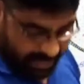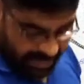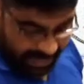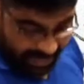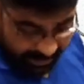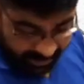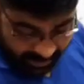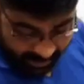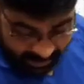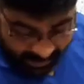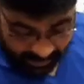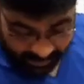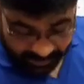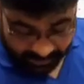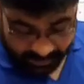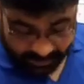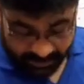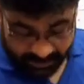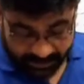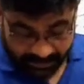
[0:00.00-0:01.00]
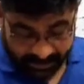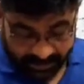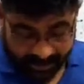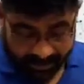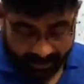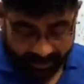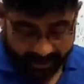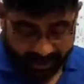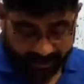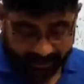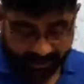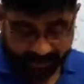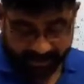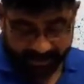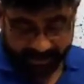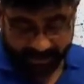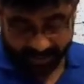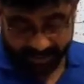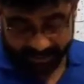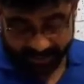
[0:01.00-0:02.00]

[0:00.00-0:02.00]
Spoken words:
And the another characteristic,